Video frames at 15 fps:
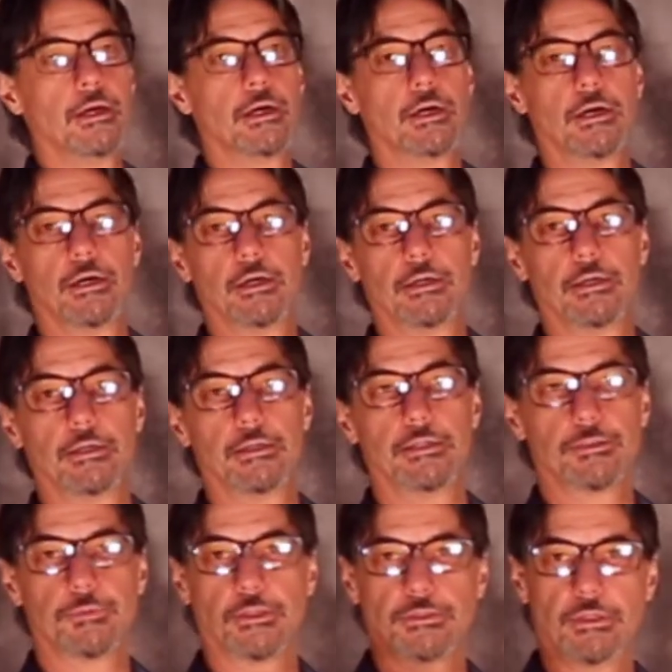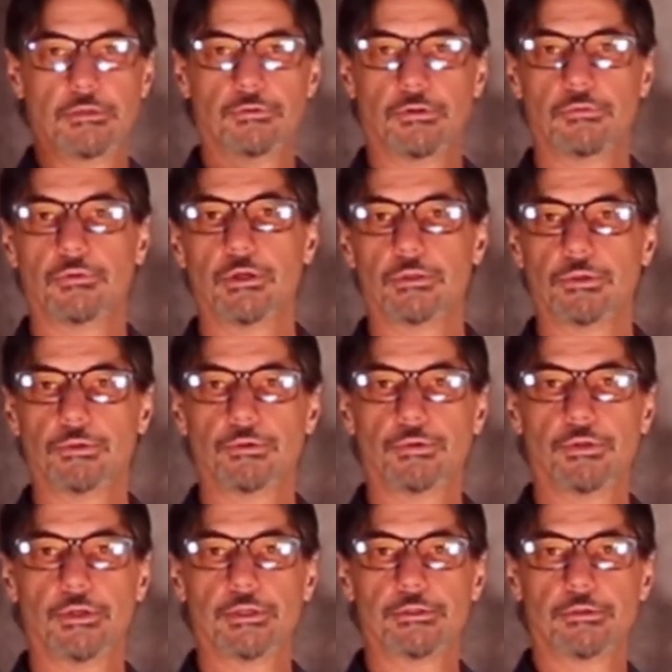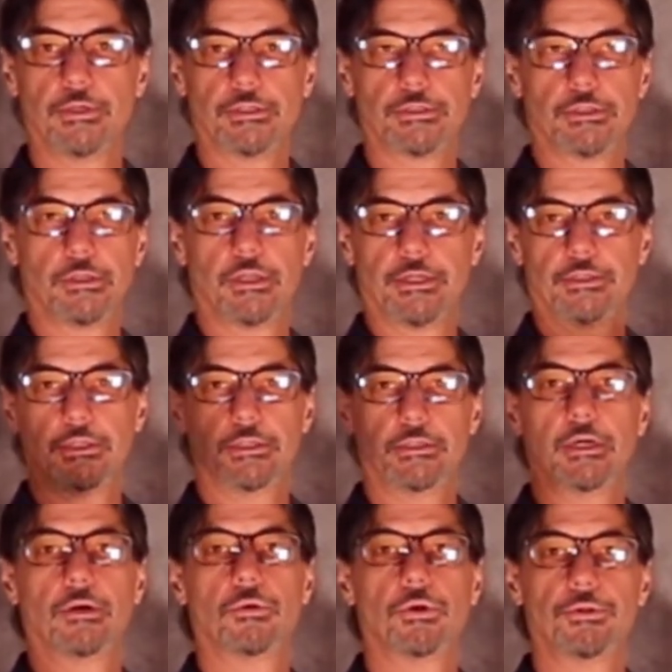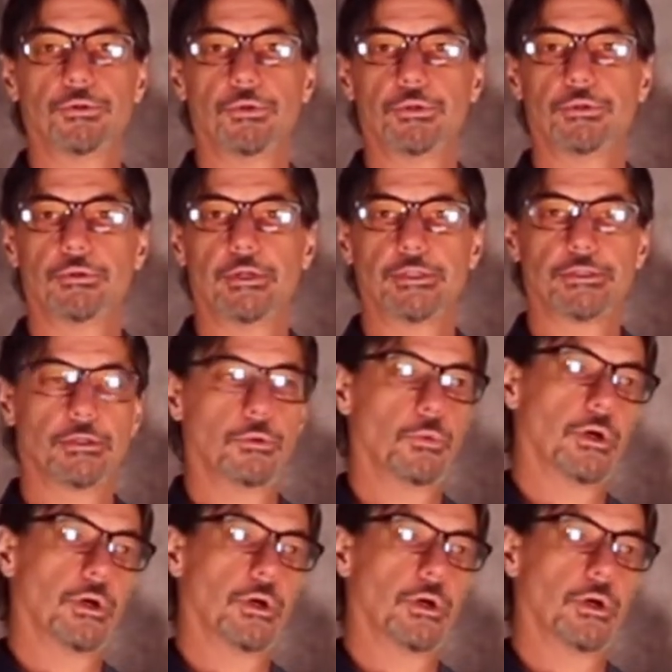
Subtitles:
especially if you follow the tradition like the Yida Huanyuan tradition,